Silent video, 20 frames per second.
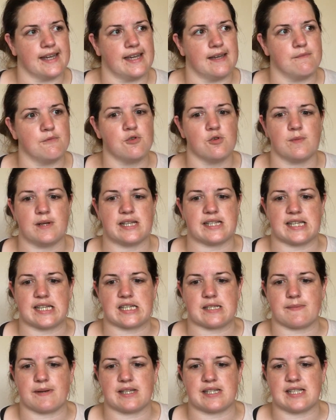Normally it
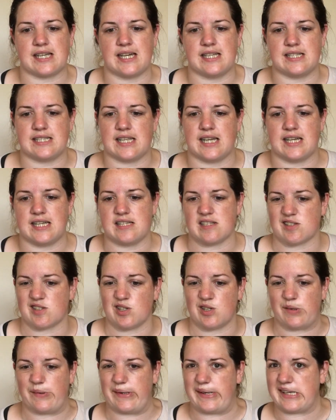takes about 10
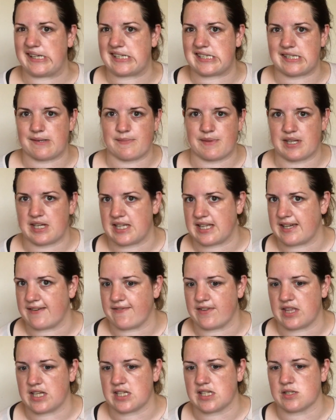days, 2 weeks, something like
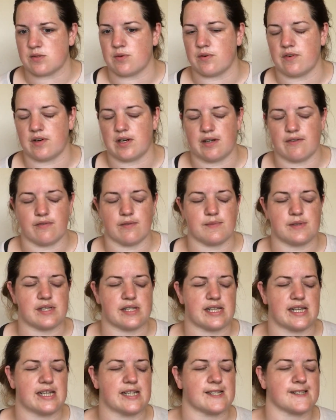that for things to arrive from
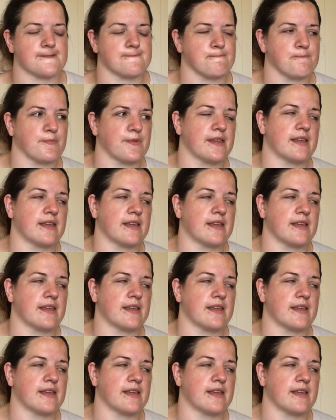the States.